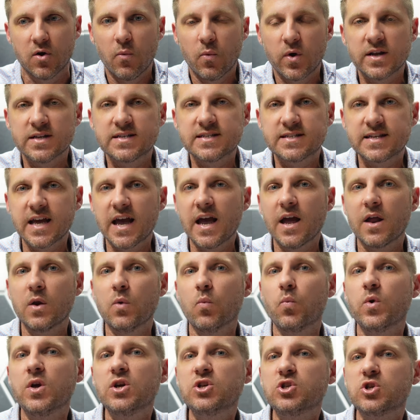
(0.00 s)
When instead,
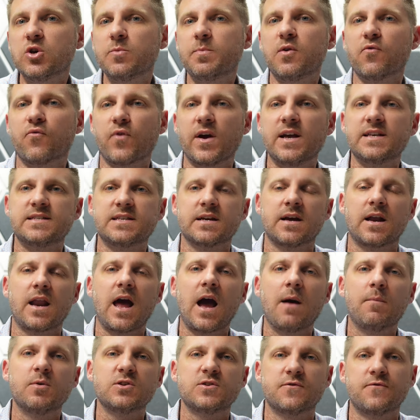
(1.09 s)
we should be racing on
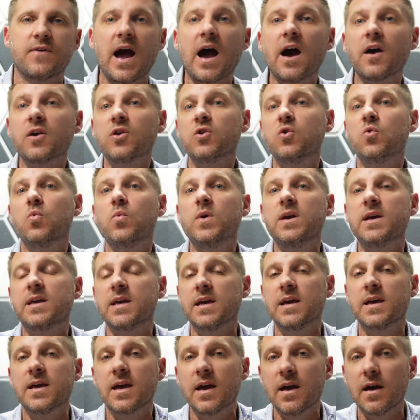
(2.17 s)
how much value we
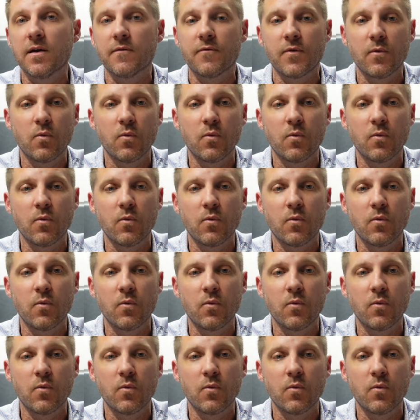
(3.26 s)
can give